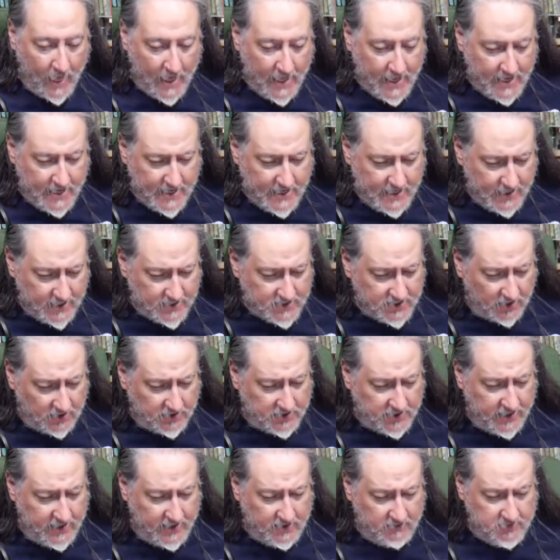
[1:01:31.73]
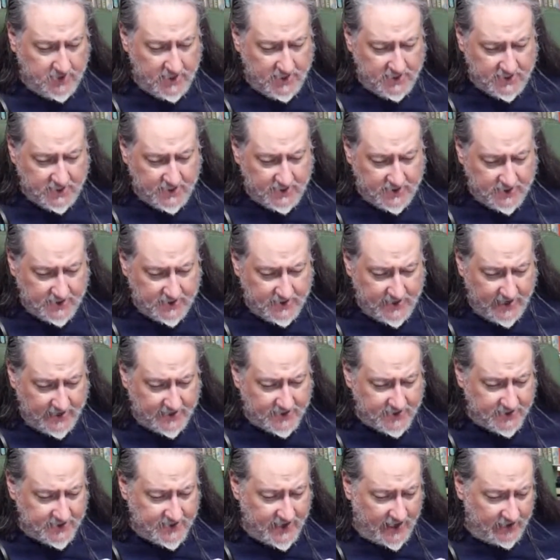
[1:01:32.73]
Exalted NPCs is next.
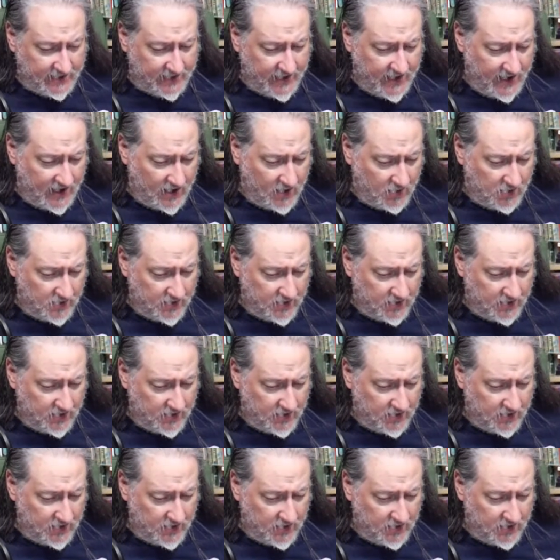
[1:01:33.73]
Is that layout